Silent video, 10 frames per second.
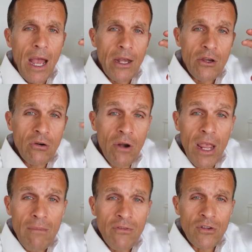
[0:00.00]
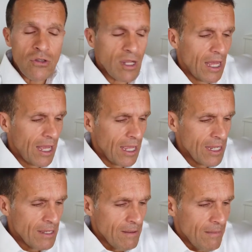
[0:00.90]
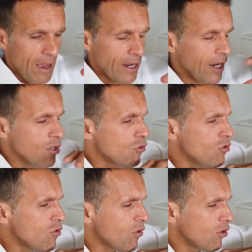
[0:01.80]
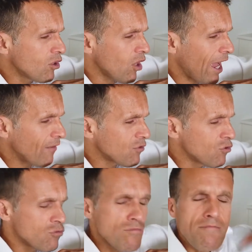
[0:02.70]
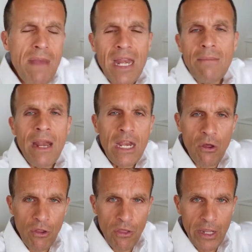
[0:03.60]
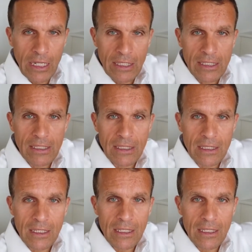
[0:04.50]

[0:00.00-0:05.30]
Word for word: And your aim for today, and I know you're going to have to do many, many other things